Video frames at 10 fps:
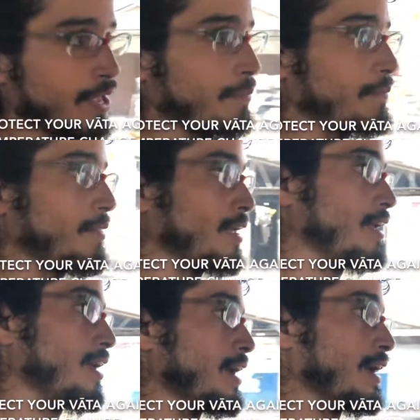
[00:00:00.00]
them
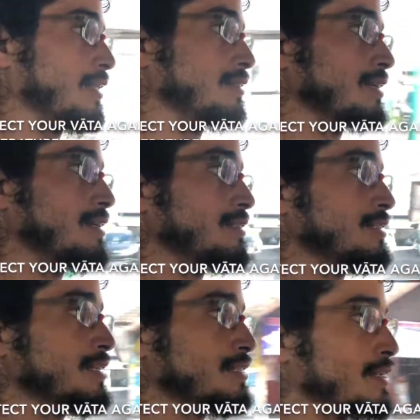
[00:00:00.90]
and this
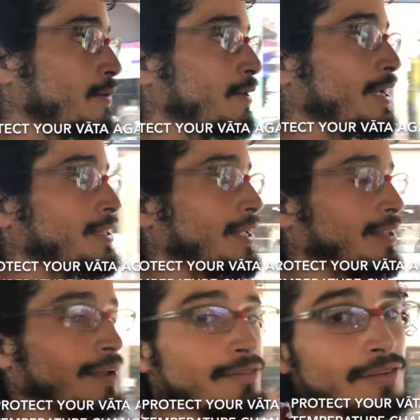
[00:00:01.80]
is the way
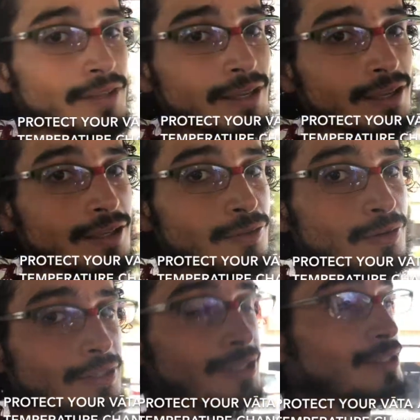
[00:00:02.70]
that everything in
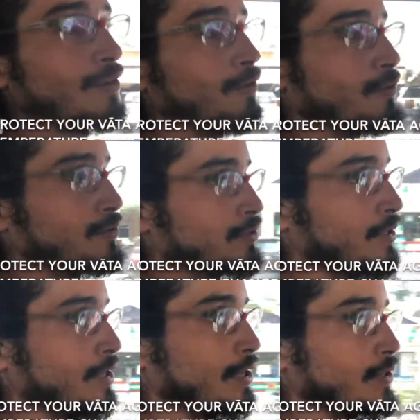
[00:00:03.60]
Indonesia goes
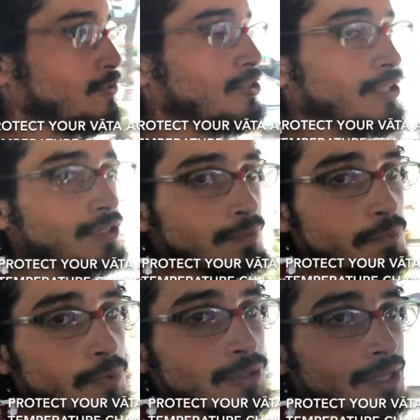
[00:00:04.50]
you just
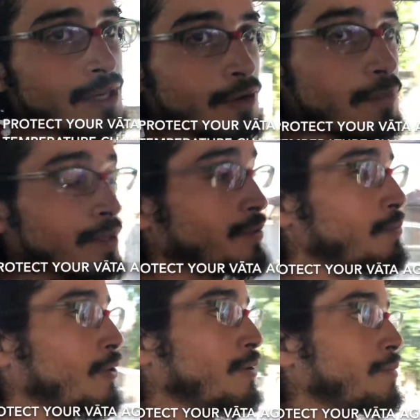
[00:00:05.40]
put a little bit
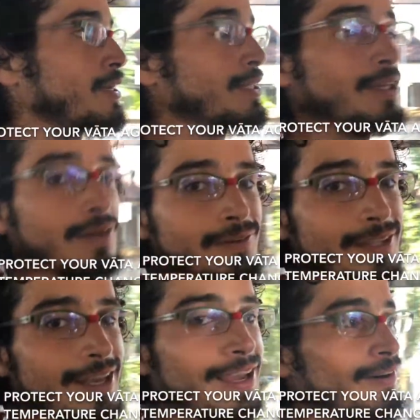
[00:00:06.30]
more money on
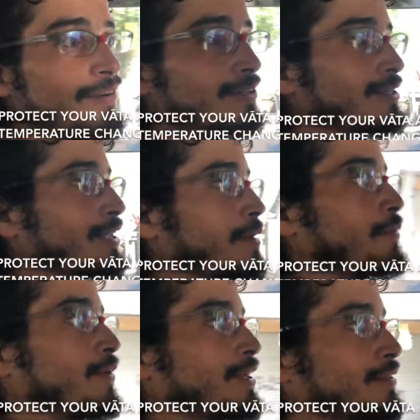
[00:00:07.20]
the on the
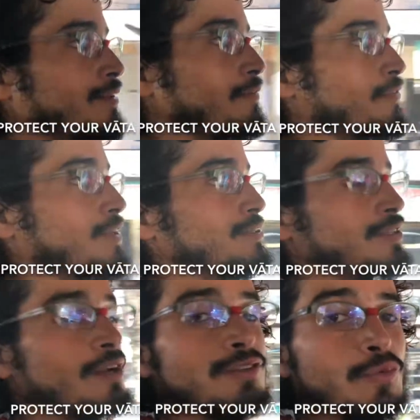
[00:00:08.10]
table and things
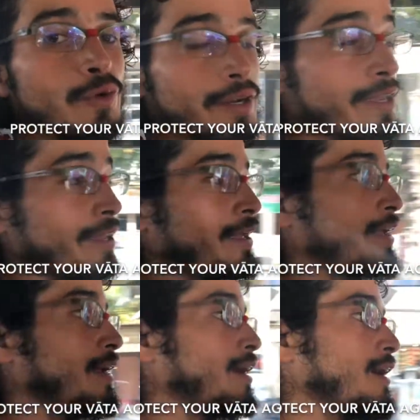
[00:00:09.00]
starts working
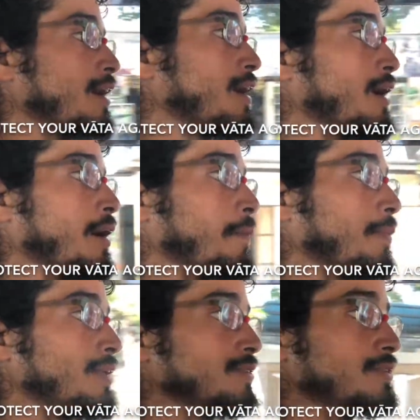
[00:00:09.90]
um,
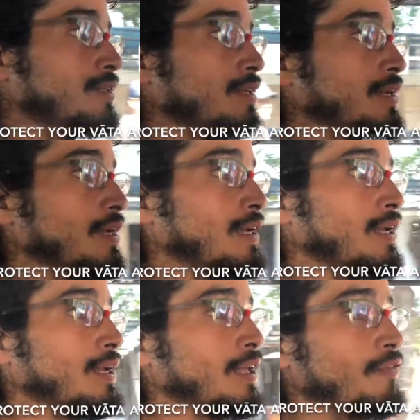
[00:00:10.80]
but
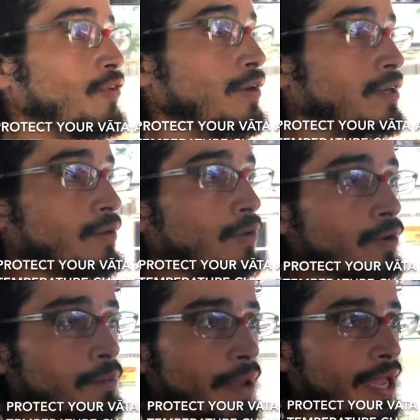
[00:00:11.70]
uh, if you're
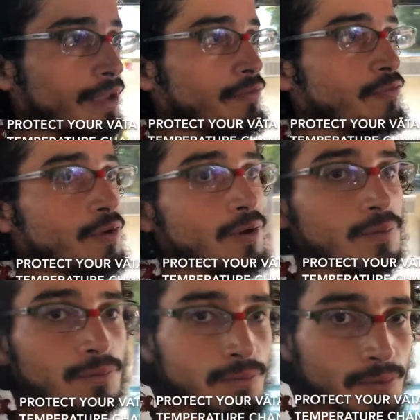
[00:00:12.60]
going back
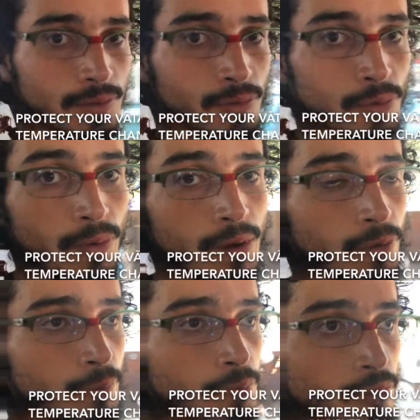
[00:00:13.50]
from uh,
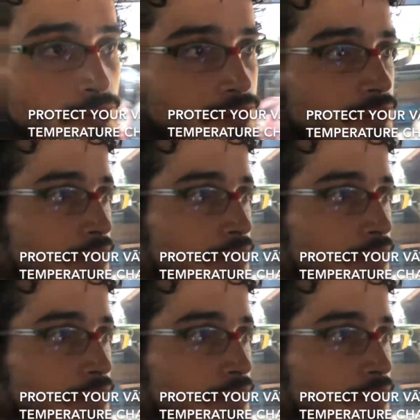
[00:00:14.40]
Ubud